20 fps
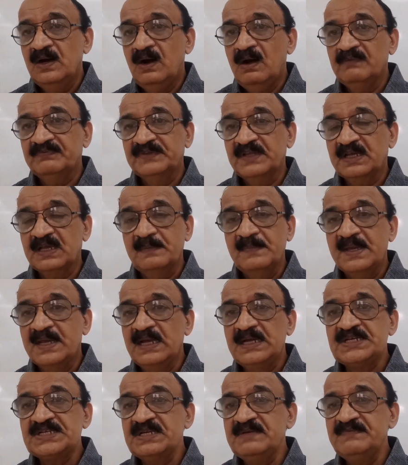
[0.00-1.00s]
of the
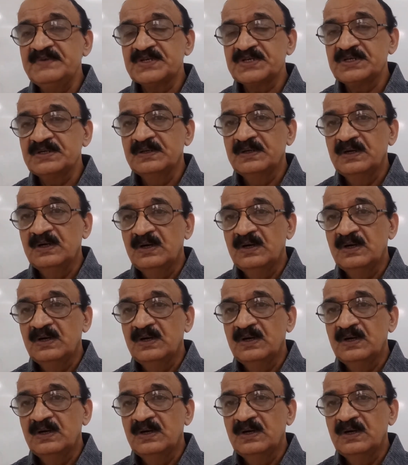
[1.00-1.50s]
chemical shift,